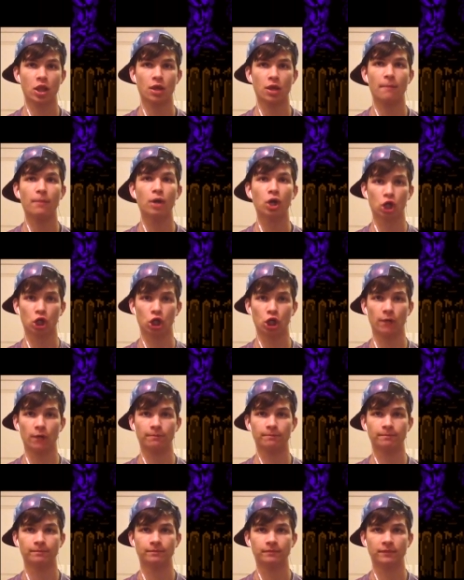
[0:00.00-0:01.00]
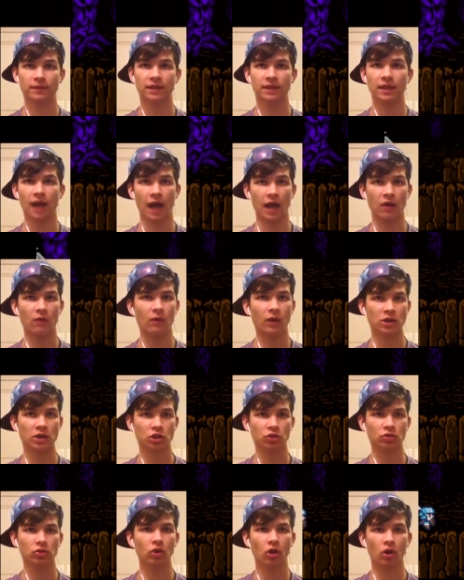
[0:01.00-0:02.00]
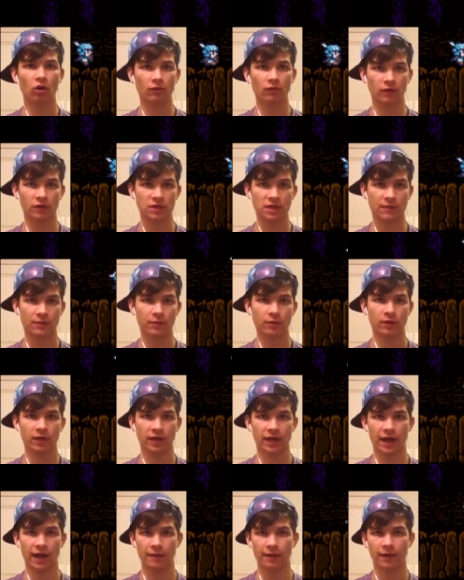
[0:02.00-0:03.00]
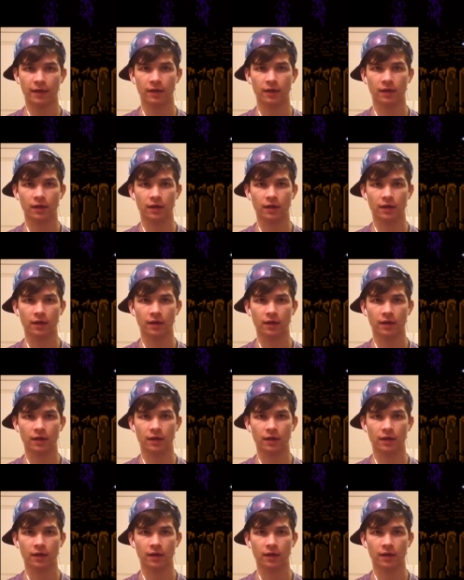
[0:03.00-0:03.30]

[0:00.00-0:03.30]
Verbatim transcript: The bird. I don't want your larva, stop throwing it at me.